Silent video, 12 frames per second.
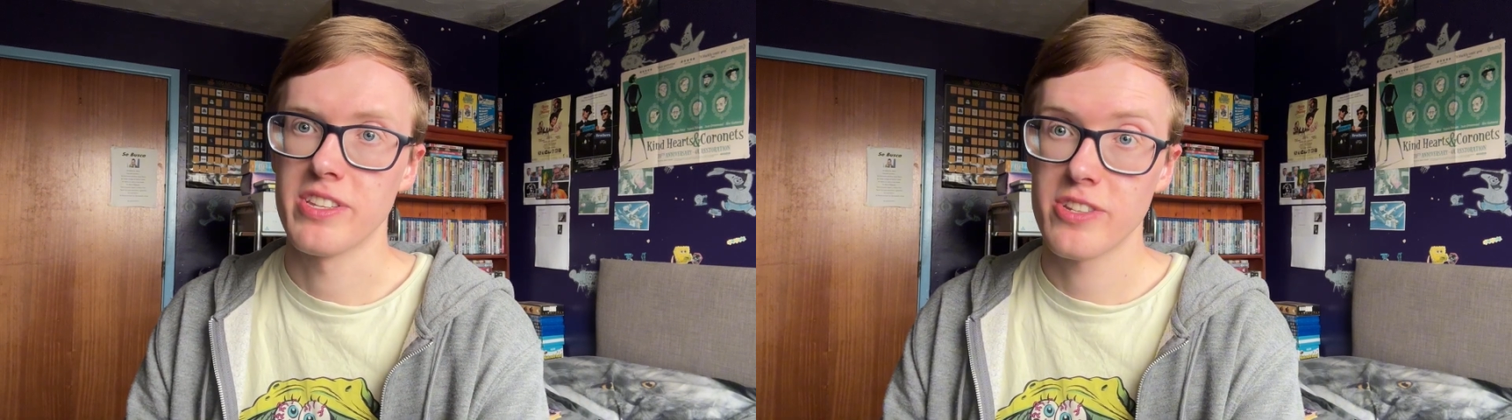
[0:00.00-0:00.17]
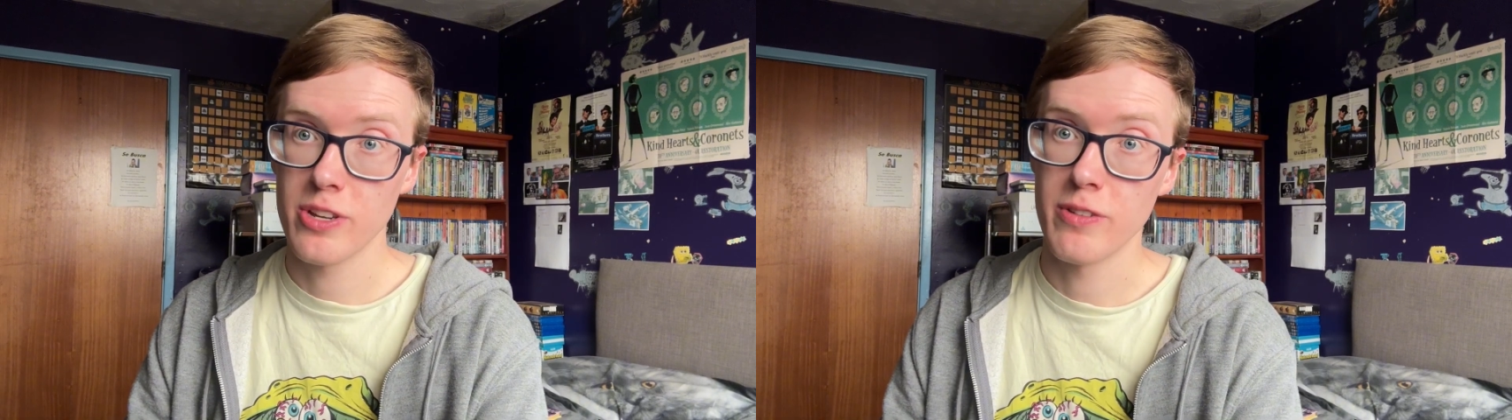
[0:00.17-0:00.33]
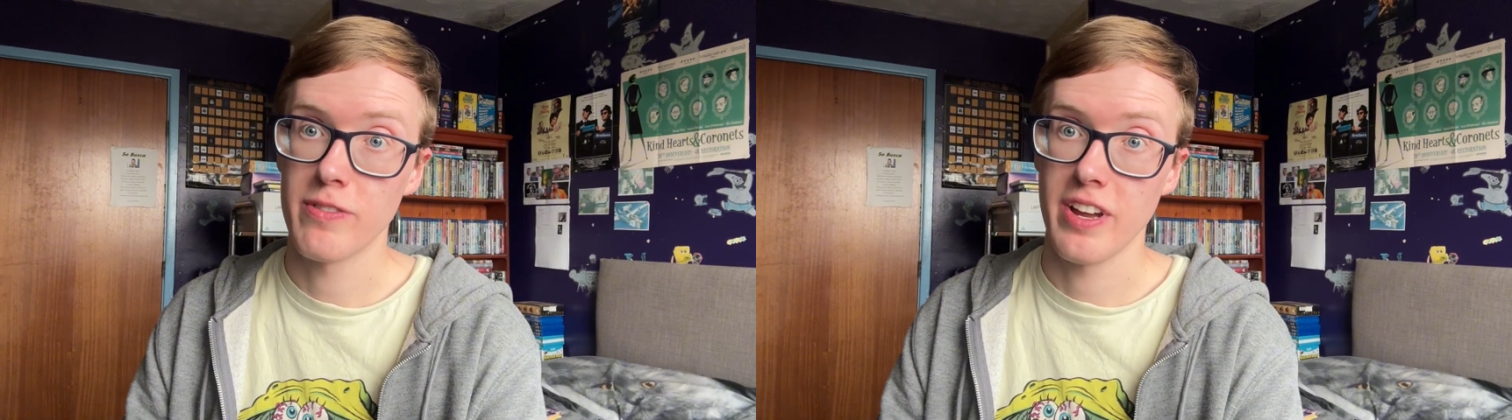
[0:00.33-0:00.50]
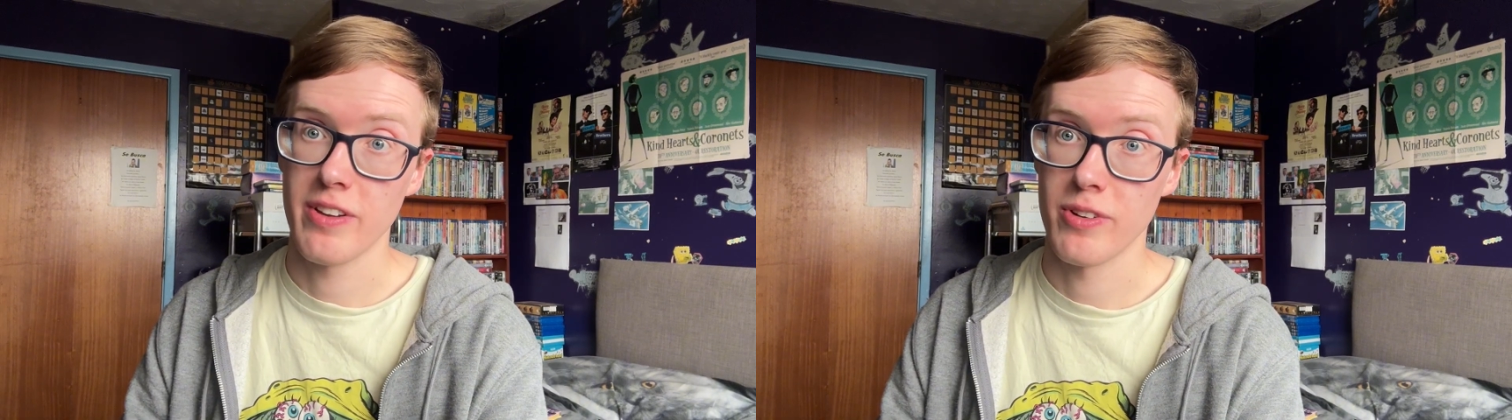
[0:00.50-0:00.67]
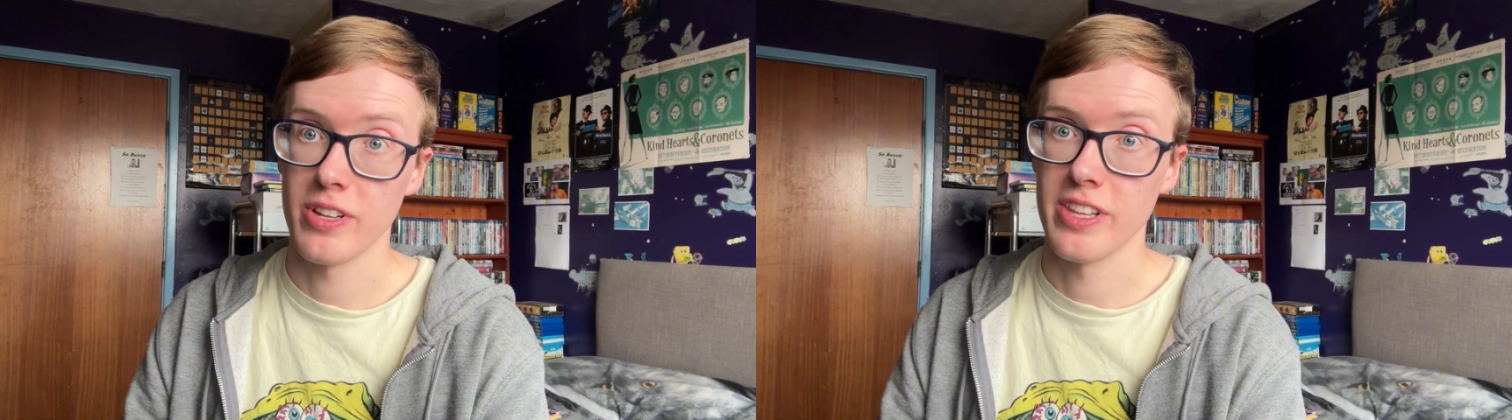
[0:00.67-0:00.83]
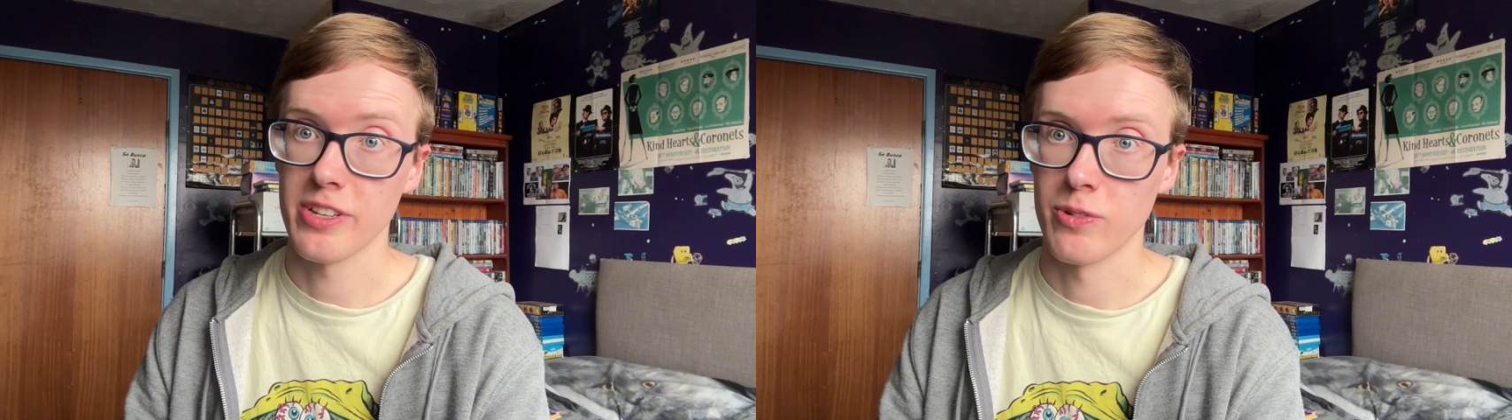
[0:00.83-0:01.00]
two
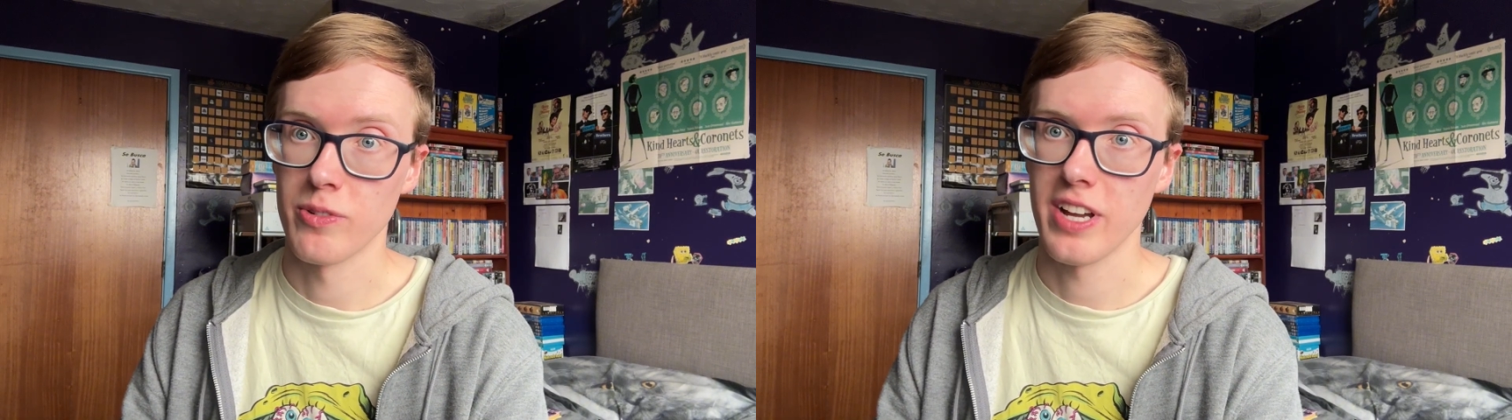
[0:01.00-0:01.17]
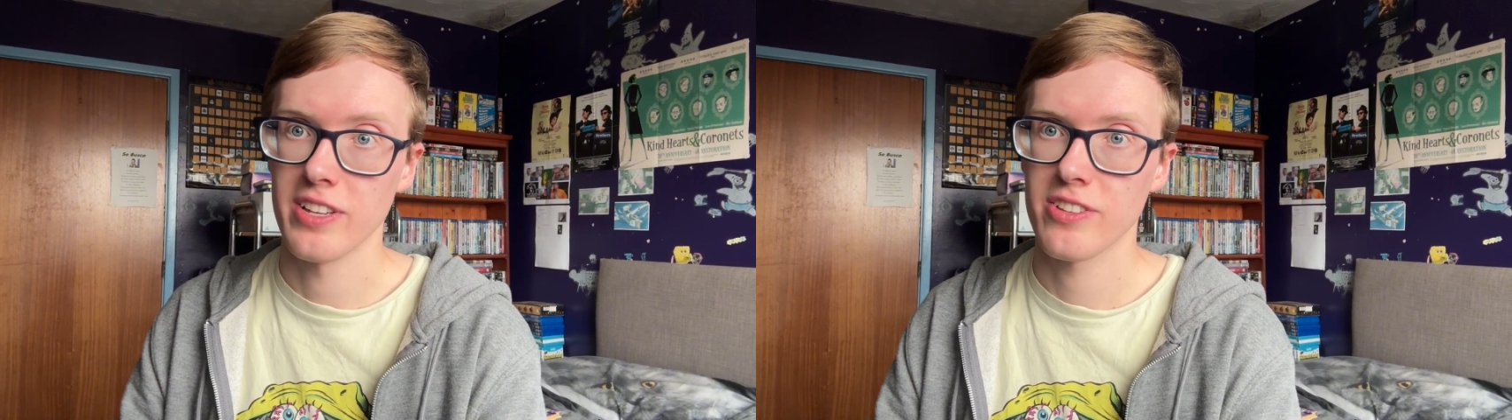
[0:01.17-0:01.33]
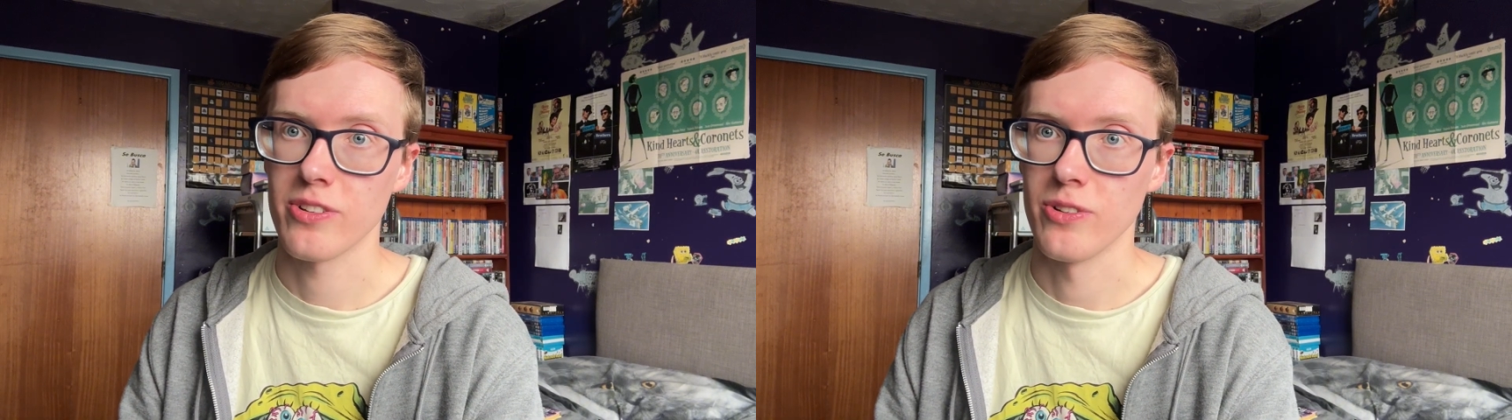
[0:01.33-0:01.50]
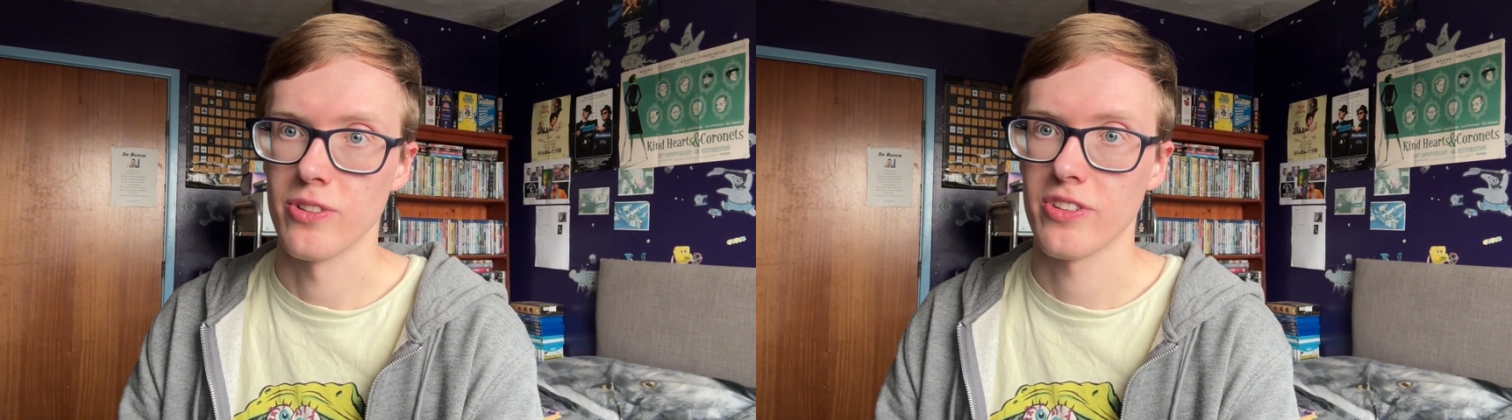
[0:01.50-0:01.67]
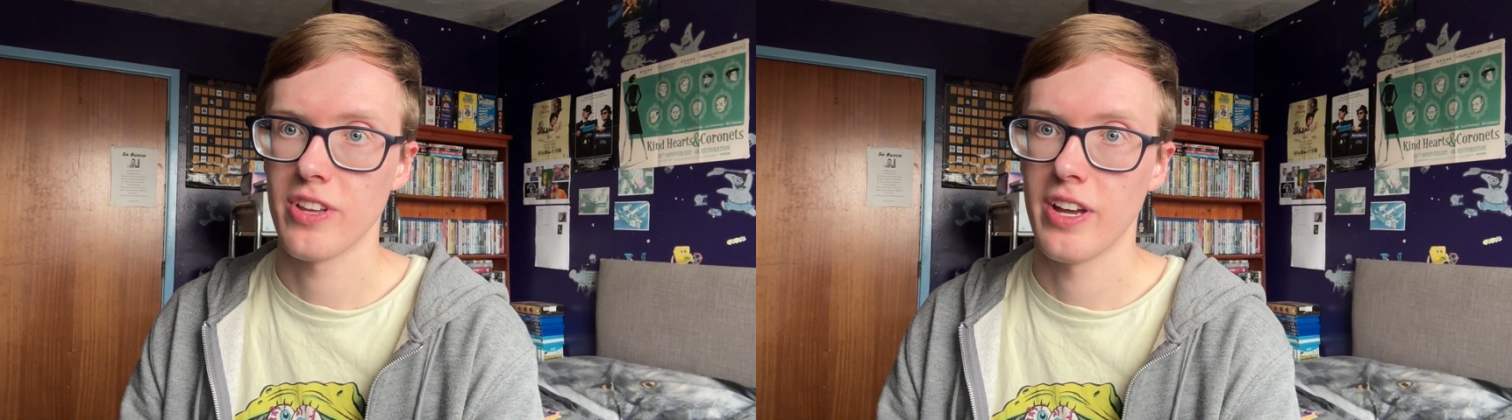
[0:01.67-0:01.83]
favourite Little Rascals,